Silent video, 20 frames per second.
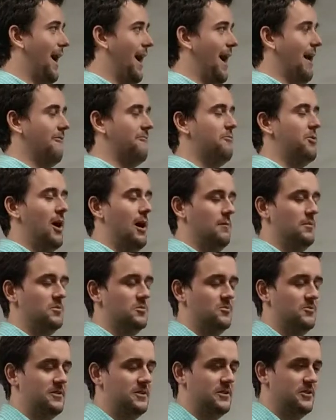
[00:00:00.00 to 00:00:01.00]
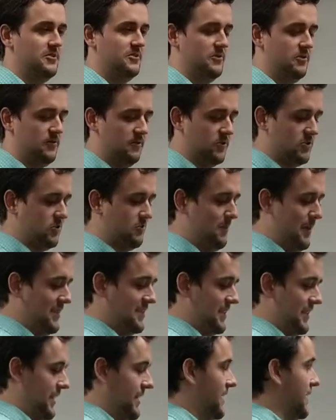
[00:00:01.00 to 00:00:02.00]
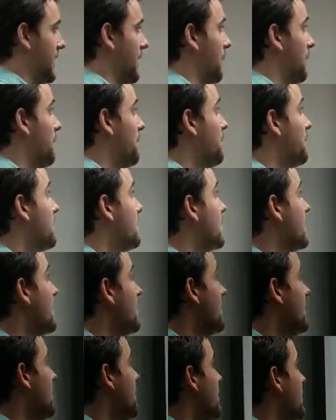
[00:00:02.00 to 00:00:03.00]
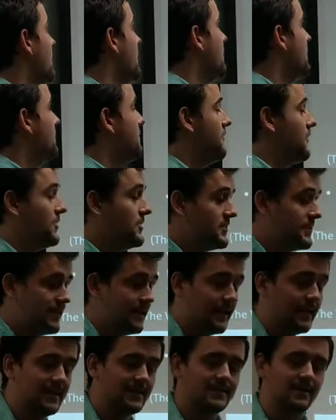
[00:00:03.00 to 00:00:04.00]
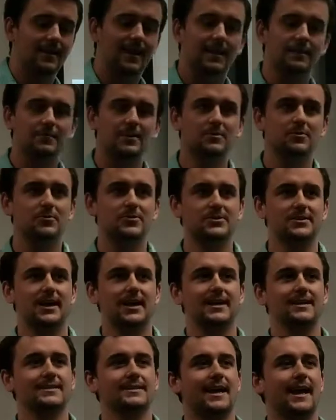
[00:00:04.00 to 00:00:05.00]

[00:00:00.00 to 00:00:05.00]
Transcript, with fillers: have problems with the universal basic income. First thing is a lot of people say is